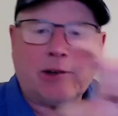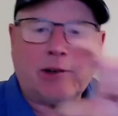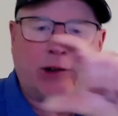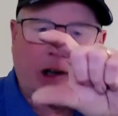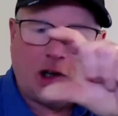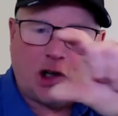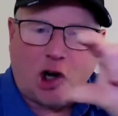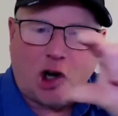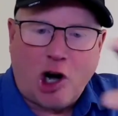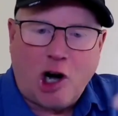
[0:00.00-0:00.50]
The
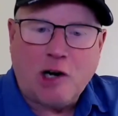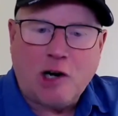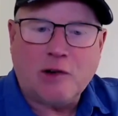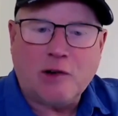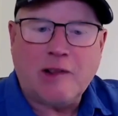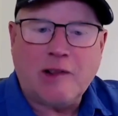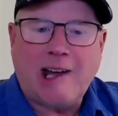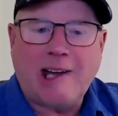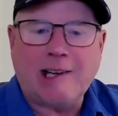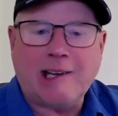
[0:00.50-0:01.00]
longer
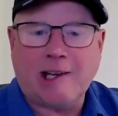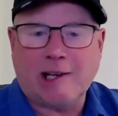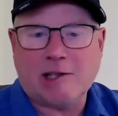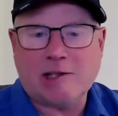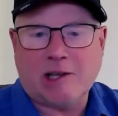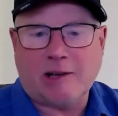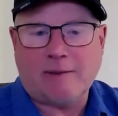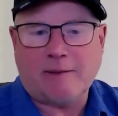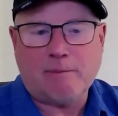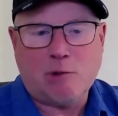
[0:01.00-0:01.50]
that
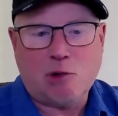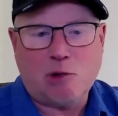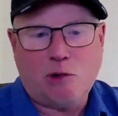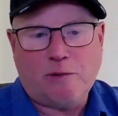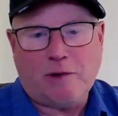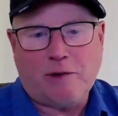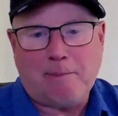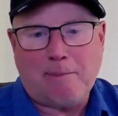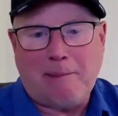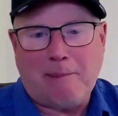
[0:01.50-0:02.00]
is, they
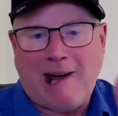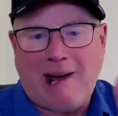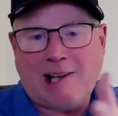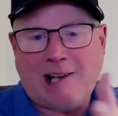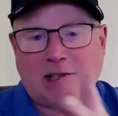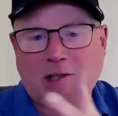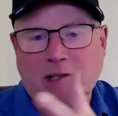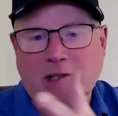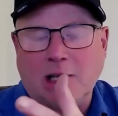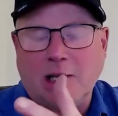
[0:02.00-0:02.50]
move the
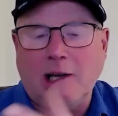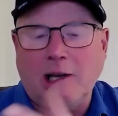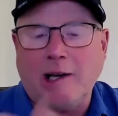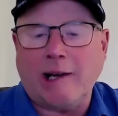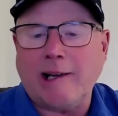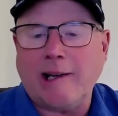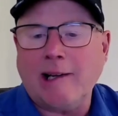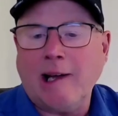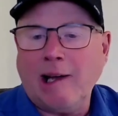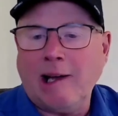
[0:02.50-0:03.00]
mass of the
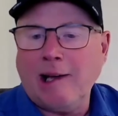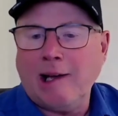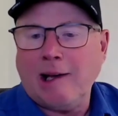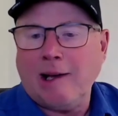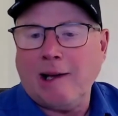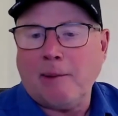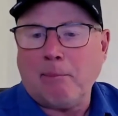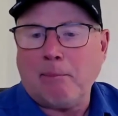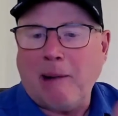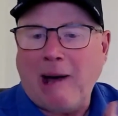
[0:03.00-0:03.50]
line
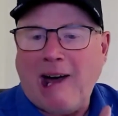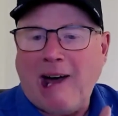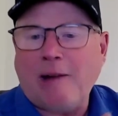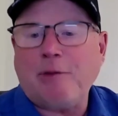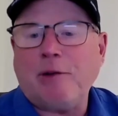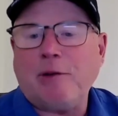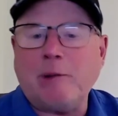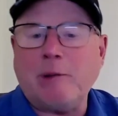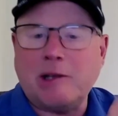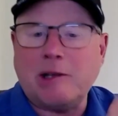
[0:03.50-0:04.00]
back
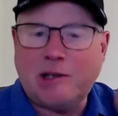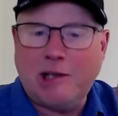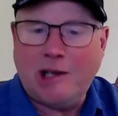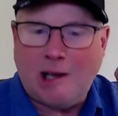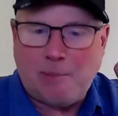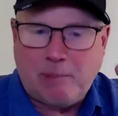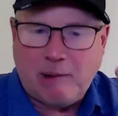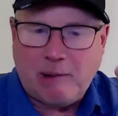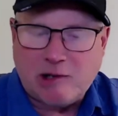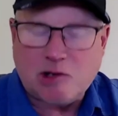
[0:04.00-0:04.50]
from the
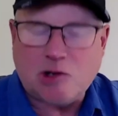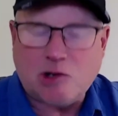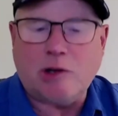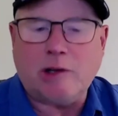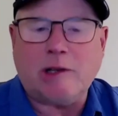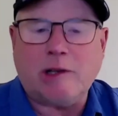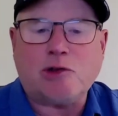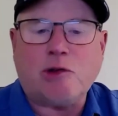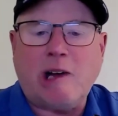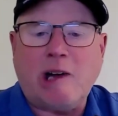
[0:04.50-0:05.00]
tip. It's going
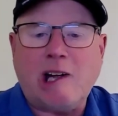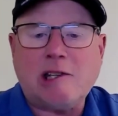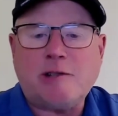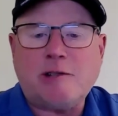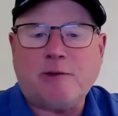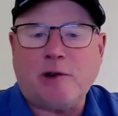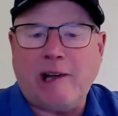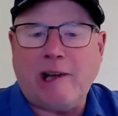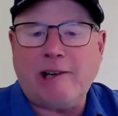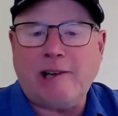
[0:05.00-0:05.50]
to
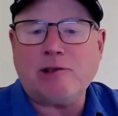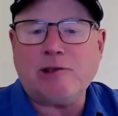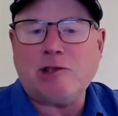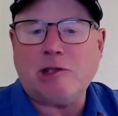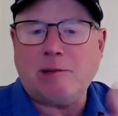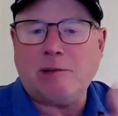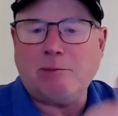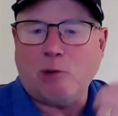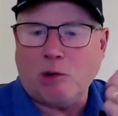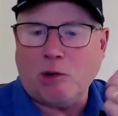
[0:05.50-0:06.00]
transfer
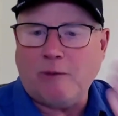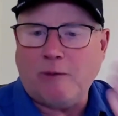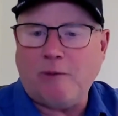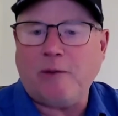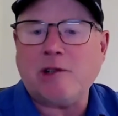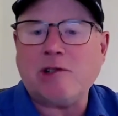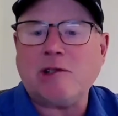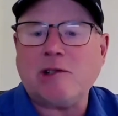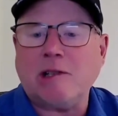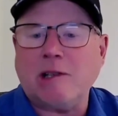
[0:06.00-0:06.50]
energy more
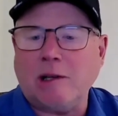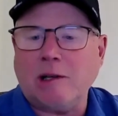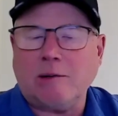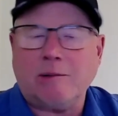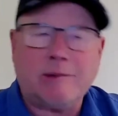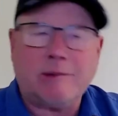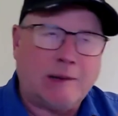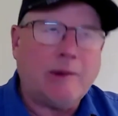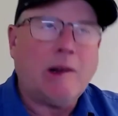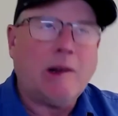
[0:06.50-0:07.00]
efficiently.
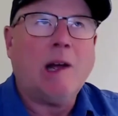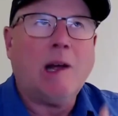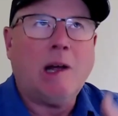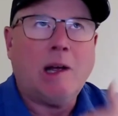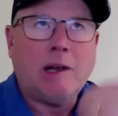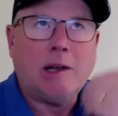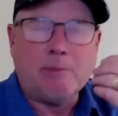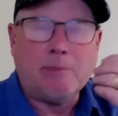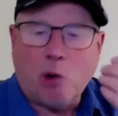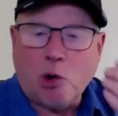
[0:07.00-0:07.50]
Well,
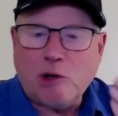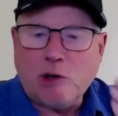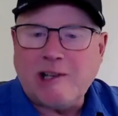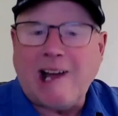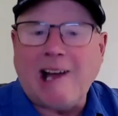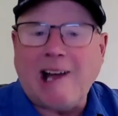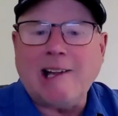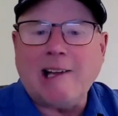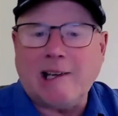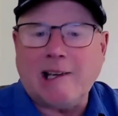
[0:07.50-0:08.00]
more
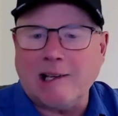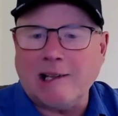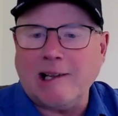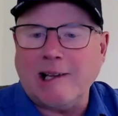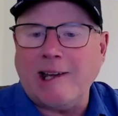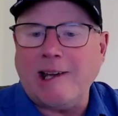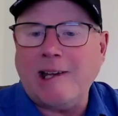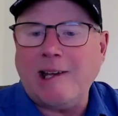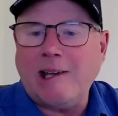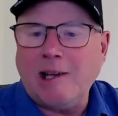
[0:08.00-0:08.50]

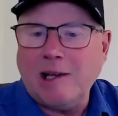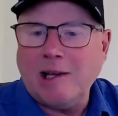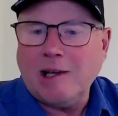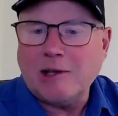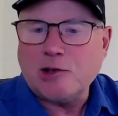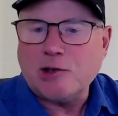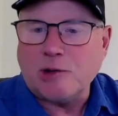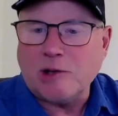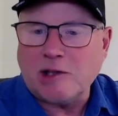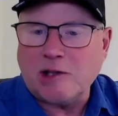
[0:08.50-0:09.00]
delicately,
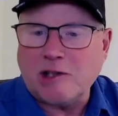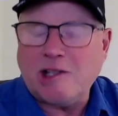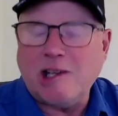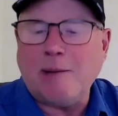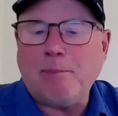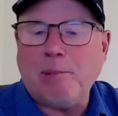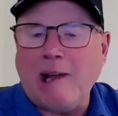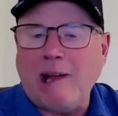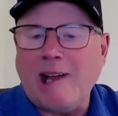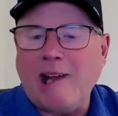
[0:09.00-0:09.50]
so the
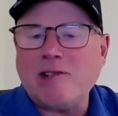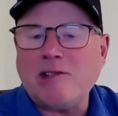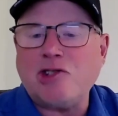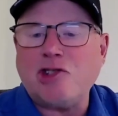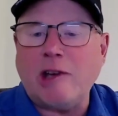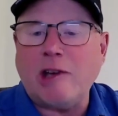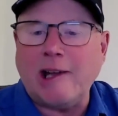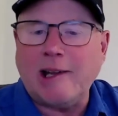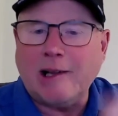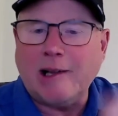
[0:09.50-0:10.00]
tip lands
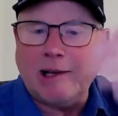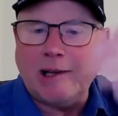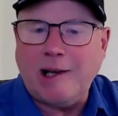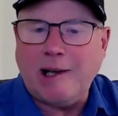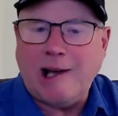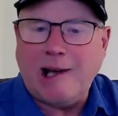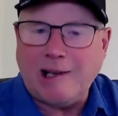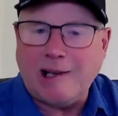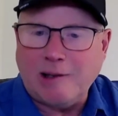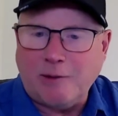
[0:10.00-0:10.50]

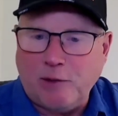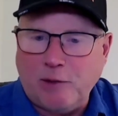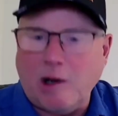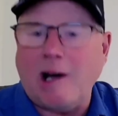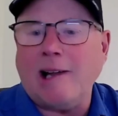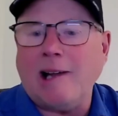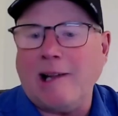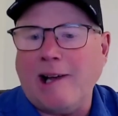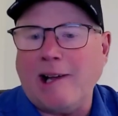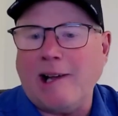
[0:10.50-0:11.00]
gently and the
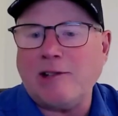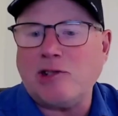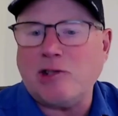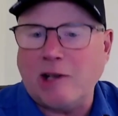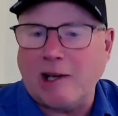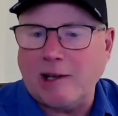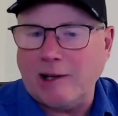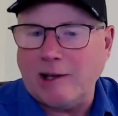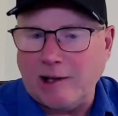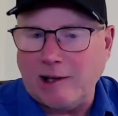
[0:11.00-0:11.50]
fly lands
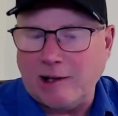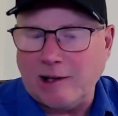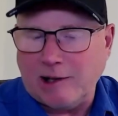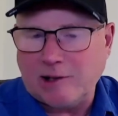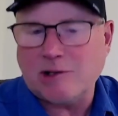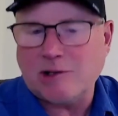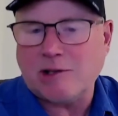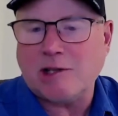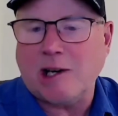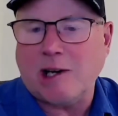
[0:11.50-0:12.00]
gently and
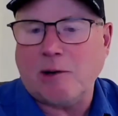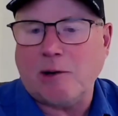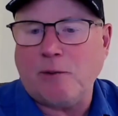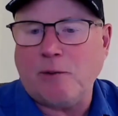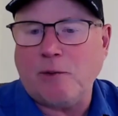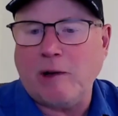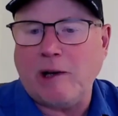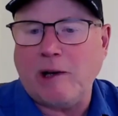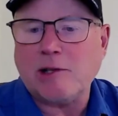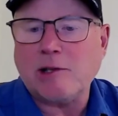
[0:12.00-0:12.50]
doesn't scare
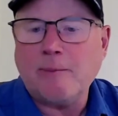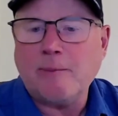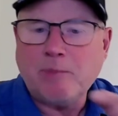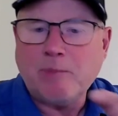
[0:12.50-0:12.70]
fish.